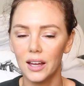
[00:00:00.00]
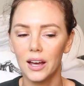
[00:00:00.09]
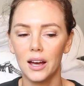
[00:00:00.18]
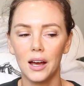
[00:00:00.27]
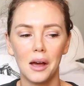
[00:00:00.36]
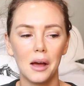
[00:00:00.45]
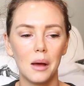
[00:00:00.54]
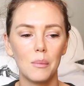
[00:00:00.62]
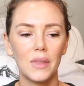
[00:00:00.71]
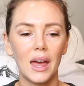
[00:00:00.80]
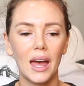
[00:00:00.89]

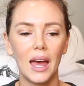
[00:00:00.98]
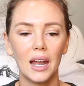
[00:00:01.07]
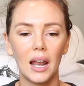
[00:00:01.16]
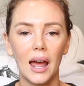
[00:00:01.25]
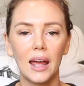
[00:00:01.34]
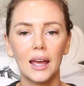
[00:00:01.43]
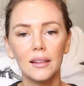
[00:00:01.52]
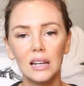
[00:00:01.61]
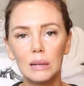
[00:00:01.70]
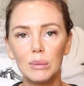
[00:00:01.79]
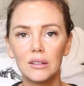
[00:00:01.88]
that had like a
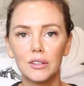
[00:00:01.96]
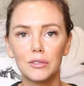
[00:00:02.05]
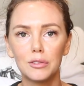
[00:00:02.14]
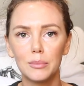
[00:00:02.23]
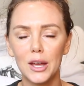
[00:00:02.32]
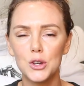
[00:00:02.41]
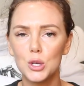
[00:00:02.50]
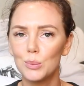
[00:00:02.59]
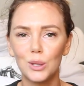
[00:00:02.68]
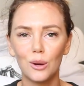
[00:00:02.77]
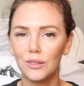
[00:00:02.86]
little bit of
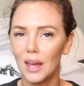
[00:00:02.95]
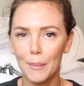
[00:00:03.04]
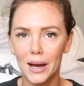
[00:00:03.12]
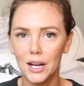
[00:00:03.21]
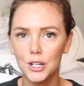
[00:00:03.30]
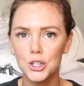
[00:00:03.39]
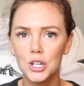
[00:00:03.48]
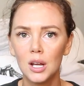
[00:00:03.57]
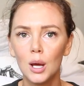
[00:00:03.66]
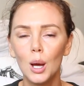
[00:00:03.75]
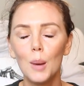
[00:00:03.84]
information but not that
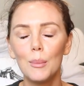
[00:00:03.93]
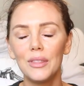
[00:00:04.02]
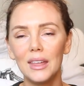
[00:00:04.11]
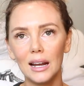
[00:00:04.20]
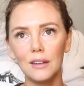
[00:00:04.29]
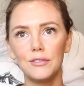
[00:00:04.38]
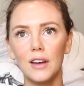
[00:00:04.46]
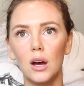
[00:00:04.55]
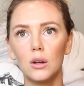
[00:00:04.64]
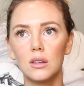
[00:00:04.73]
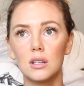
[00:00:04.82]
much. But then I
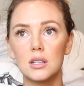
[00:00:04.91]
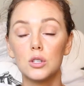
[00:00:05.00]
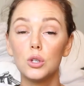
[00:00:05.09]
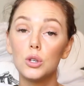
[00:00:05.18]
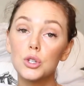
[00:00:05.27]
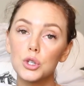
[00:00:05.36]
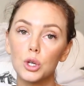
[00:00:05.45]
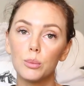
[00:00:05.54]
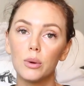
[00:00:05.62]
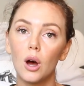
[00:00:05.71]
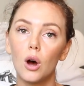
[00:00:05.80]
found this
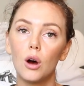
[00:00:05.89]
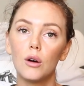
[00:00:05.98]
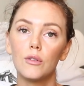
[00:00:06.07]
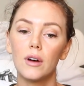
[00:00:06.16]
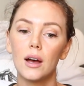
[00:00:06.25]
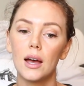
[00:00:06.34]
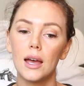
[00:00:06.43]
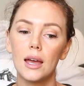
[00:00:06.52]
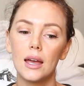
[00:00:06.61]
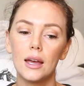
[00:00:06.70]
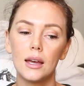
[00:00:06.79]
YouTube of
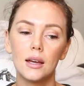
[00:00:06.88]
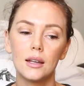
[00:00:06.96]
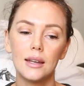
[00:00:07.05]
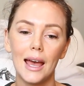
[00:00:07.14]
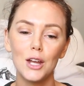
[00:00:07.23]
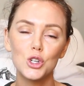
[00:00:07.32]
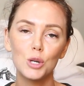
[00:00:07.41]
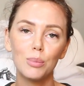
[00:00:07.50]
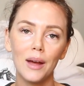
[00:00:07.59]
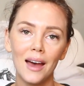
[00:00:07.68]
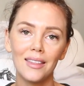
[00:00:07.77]
a
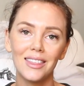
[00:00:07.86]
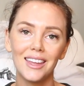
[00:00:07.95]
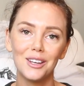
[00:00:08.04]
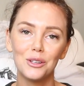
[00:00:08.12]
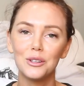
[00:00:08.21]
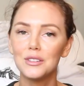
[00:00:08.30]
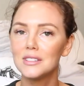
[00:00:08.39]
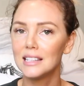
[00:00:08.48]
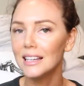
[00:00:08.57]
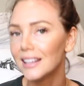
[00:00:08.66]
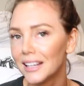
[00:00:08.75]
naturopath in New
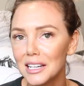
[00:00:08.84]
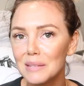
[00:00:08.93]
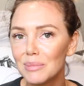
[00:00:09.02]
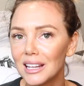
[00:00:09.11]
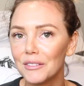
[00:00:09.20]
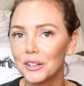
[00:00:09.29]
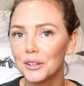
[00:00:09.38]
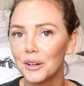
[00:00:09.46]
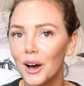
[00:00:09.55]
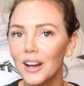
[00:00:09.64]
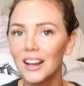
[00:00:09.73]
Zealand, believe it or
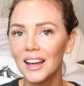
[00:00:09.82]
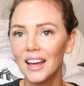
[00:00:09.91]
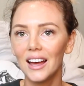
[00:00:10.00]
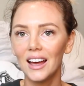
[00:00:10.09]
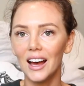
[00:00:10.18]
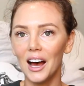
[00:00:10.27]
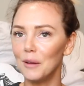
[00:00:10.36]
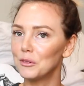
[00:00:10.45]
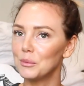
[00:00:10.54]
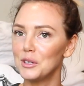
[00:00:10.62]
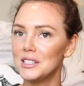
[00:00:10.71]
not.
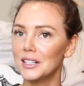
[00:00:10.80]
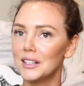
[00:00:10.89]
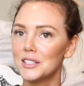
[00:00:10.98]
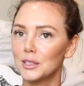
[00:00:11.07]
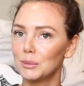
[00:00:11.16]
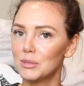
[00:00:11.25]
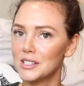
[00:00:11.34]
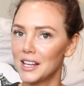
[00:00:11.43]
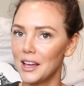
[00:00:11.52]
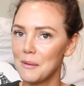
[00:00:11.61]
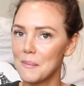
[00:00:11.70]
I'm from New Zealand, so
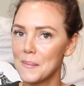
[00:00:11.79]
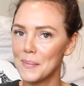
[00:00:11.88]
represent.